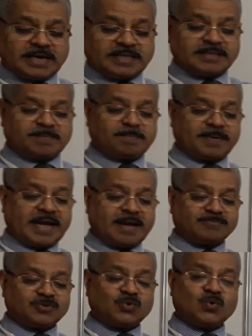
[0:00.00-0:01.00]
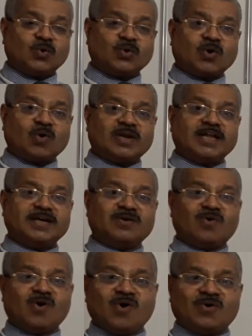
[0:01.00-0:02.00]
and the prams go rolling
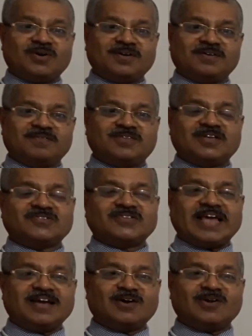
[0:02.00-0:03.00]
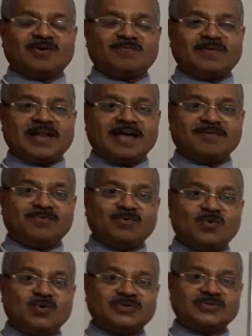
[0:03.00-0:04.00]
on. The cycle of life
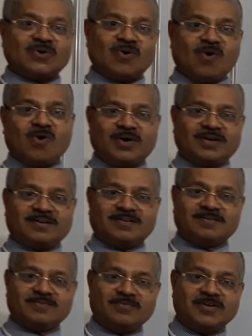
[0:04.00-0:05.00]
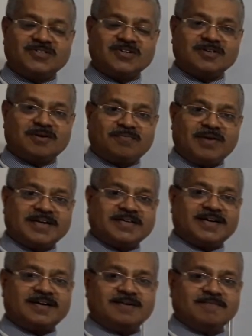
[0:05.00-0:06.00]
goes on, which is
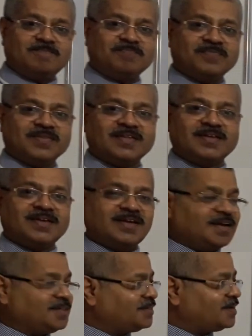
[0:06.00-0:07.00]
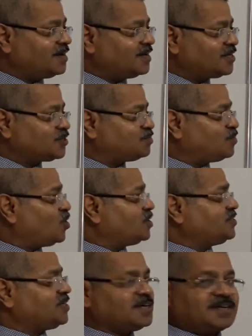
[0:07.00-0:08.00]
reflected in the small
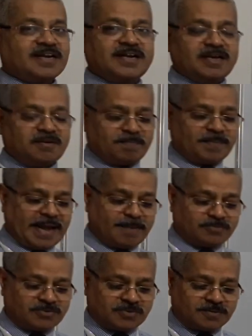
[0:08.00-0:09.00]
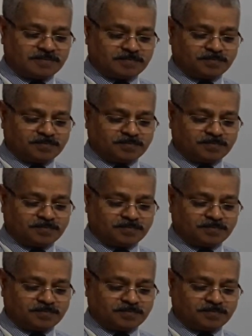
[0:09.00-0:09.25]
children in prams,